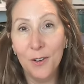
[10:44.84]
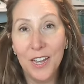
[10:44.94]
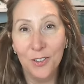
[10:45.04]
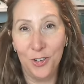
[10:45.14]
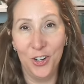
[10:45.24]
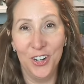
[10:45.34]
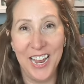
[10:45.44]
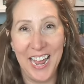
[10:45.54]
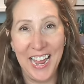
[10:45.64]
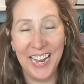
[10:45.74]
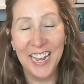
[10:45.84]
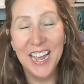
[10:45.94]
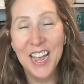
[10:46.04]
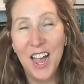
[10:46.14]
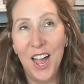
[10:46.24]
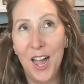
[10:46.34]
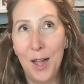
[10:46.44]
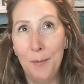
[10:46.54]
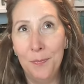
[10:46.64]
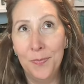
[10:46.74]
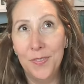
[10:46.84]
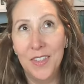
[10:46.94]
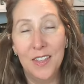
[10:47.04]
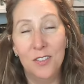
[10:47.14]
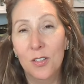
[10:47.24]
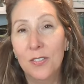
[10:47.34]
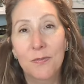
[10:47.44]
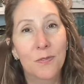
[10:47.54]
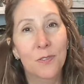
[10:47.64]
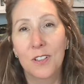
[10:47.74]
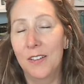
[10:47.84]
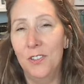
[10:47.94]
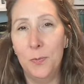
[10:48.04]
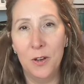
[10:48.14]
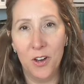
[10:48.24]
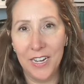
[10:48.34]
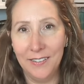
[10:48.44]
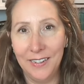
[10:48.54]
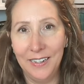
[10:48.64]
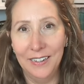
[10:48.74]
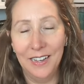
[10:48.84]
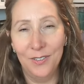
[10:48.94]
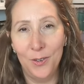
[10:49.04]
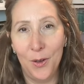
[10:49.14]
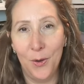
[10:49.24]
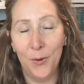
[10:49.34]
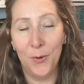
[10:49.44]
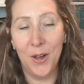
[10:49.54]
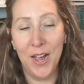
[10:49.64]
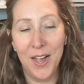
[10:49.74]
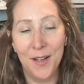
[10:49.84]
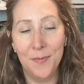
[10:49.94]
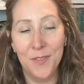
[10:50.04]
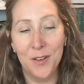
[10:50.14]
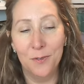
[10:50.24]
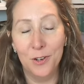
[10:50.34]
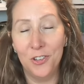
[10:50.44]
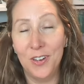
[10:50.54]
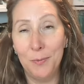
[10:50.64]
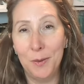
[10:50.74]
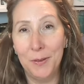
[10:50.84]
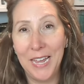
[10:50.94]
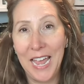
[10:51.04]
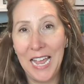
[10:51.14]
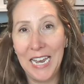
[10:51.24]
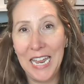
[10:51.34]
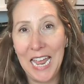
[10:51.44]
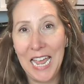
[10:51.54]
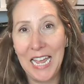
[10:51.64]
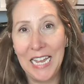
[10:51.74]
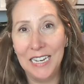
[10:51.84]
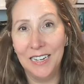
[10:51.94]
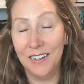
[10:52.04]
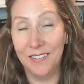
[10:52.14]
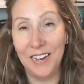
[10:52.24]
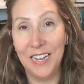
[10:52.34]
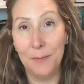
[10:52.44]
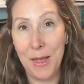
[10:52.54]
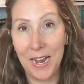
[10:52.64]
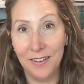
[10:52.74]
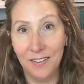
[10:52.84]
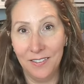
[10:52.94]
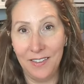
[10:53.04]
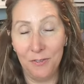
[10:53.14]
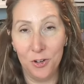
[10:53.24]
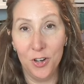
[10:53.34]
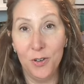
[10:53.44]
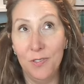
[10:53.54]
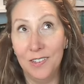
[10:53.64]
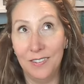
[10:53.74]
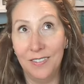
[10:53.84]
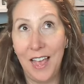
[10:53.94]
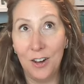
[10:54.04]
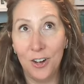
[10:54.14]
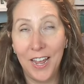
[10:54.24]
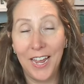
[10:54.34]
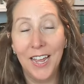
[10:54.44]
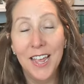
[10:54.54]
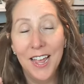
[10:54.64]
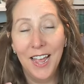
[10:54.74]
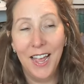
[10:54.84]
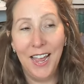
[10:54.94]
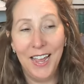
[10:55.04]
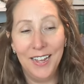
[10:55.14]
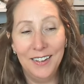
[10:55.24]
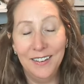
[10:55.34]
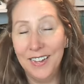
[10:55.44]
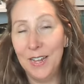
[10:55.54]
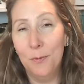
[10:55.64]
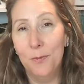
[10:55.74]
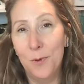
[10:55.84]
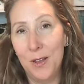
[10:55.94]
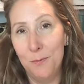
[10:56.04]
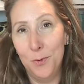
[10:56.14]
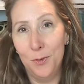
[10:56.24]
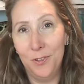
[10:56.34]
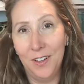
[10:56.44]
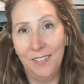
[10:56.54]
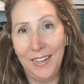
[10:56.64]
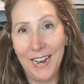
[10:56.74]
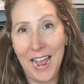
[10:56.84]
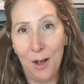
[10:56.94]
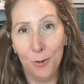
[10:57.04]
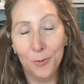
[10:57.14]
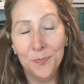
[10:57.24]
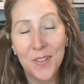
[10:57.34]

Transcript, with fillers: yesterday. Um, it life has been crazy. So um, Rich stepped up again, and because I didn't get back until this afternoon, this is Saturday, and he went and moved Elena out.